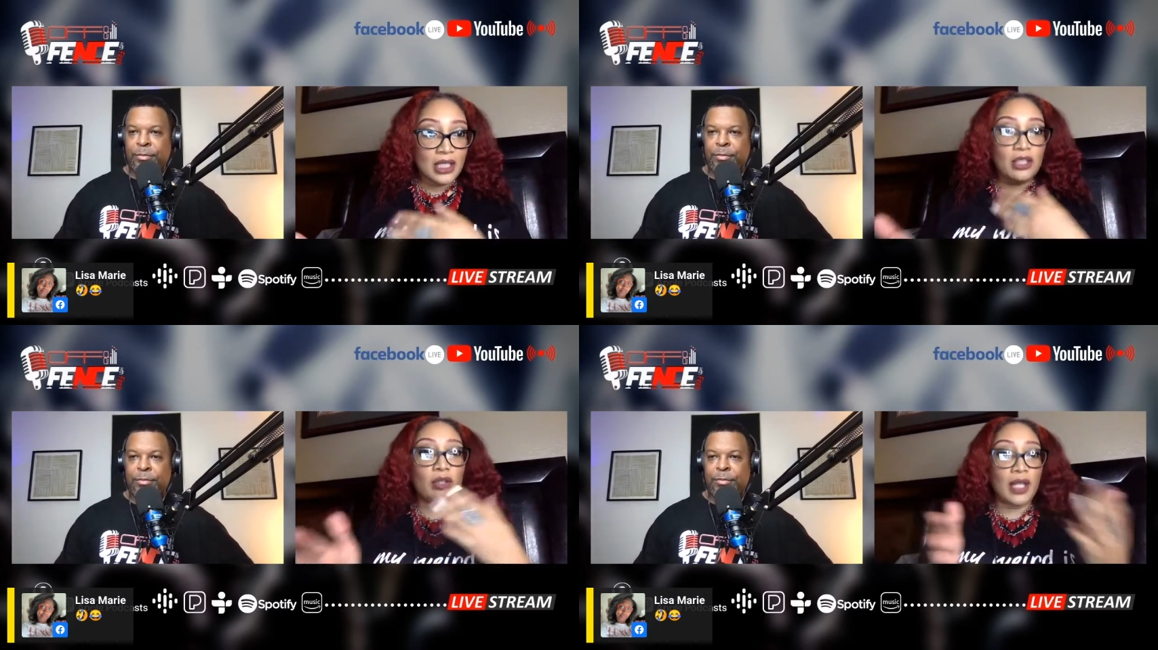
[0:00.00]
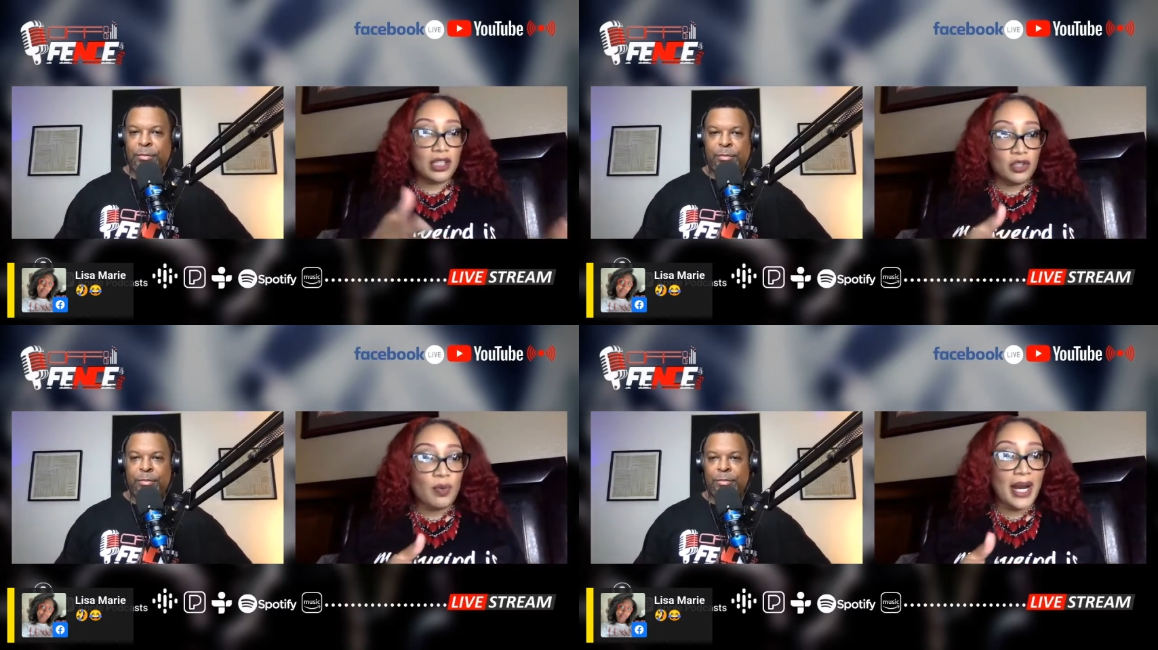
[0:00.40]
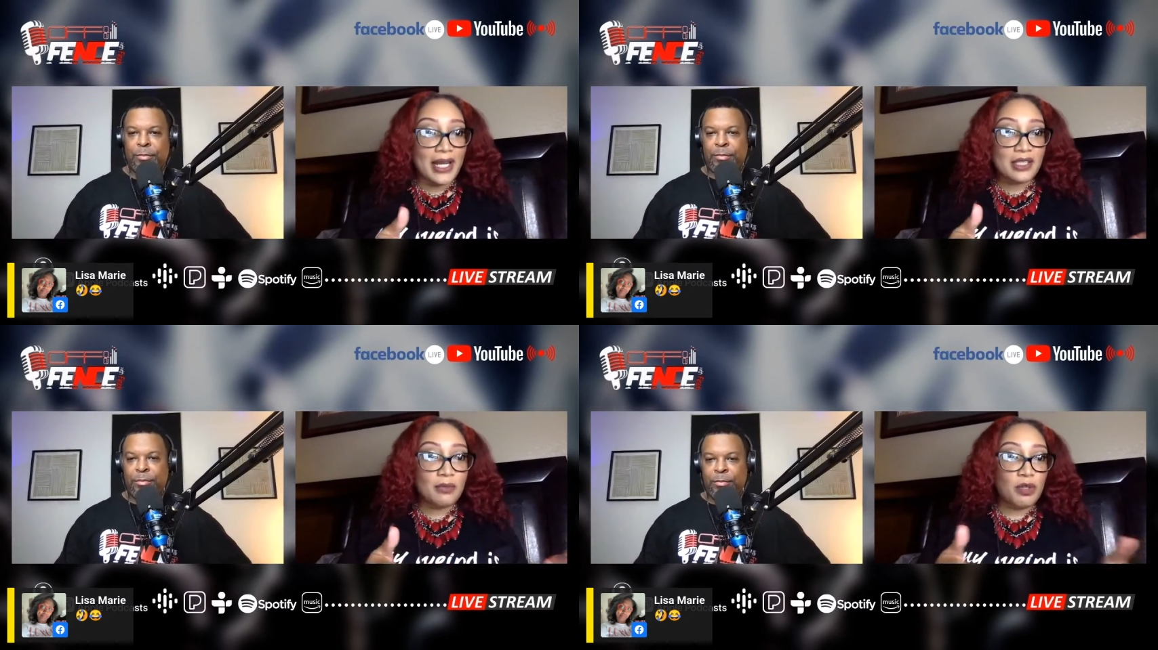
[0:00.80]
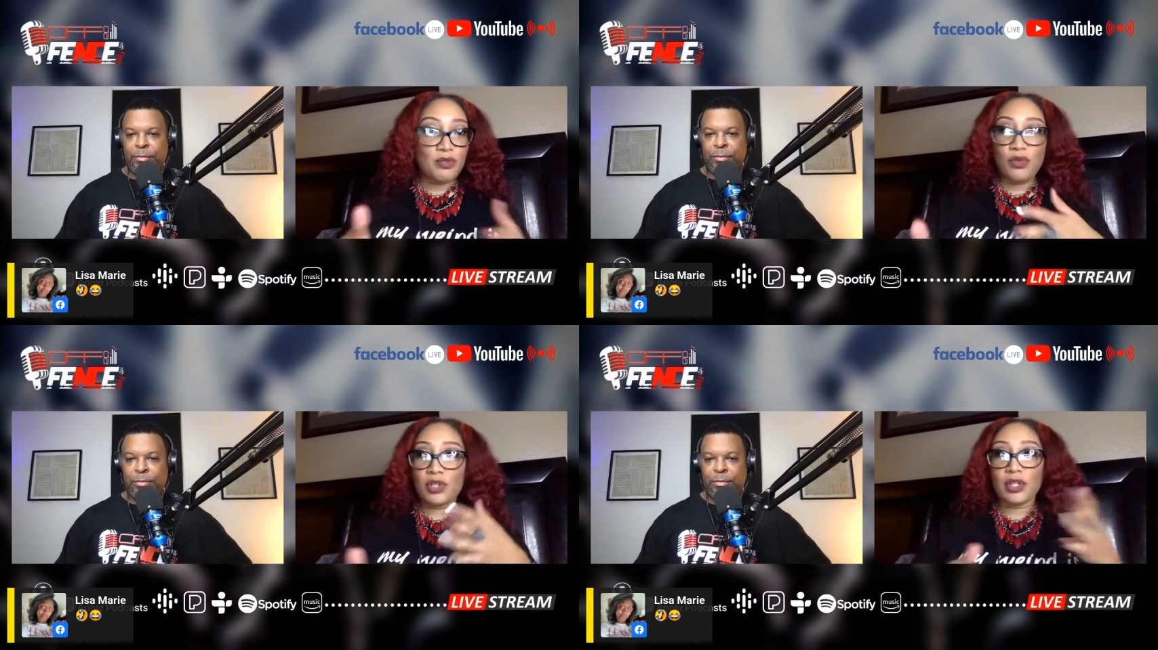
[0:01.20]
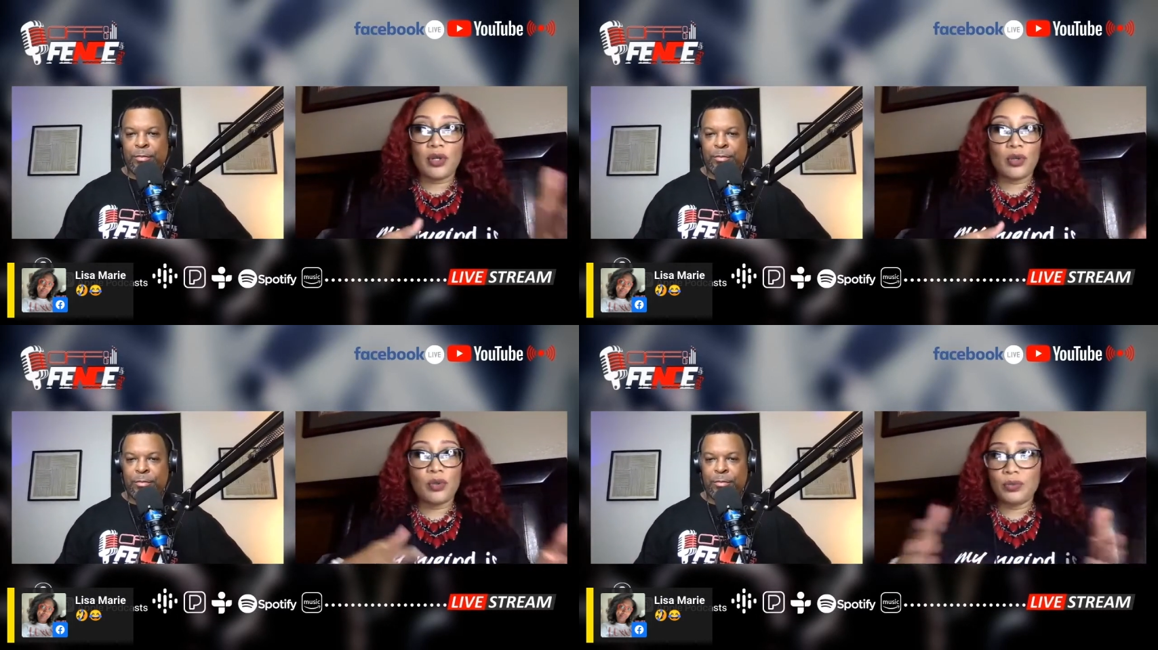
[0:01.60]
Speaker 1: You know, like you were asking before, the
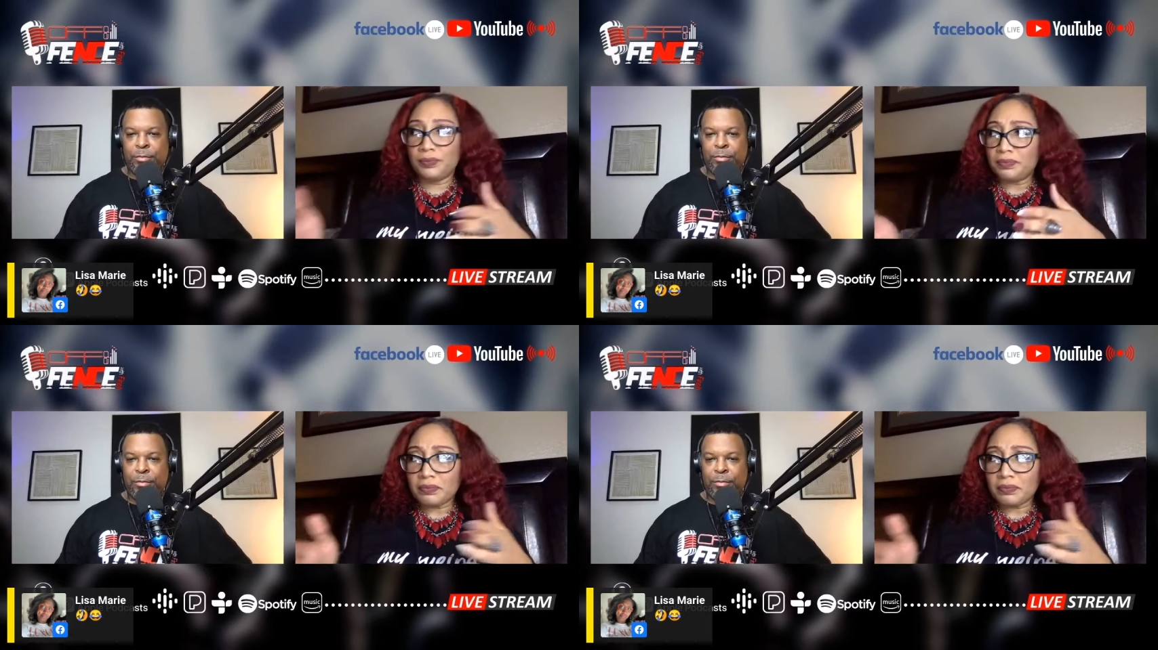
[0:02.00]
whole,